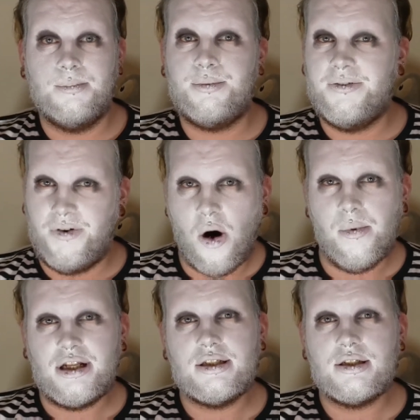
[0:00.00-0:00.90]

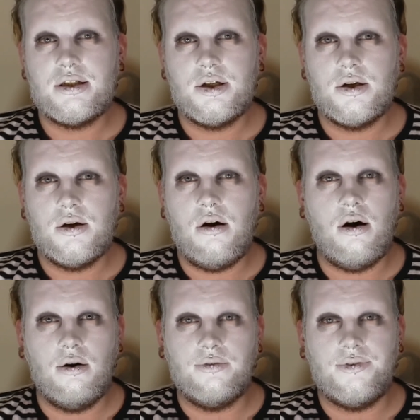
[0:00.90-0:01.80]
performance
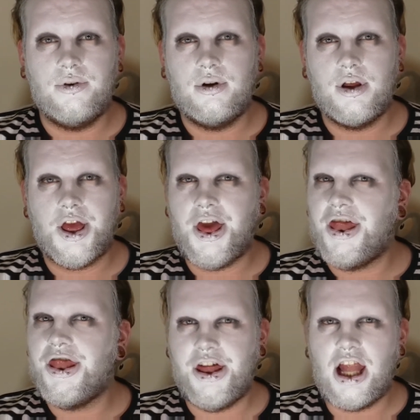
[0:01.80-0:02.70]
of
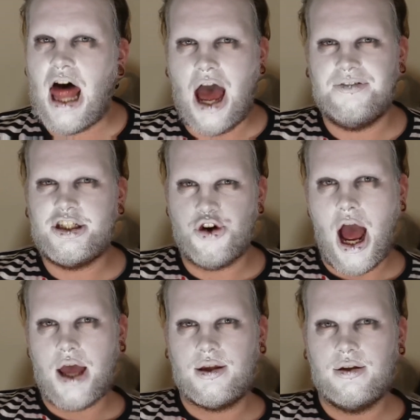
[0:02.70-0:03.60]
The Laughing
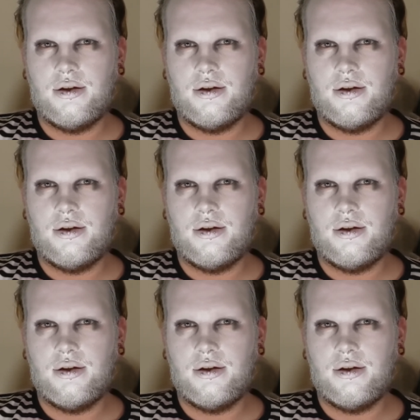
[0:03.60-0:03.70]
Drag,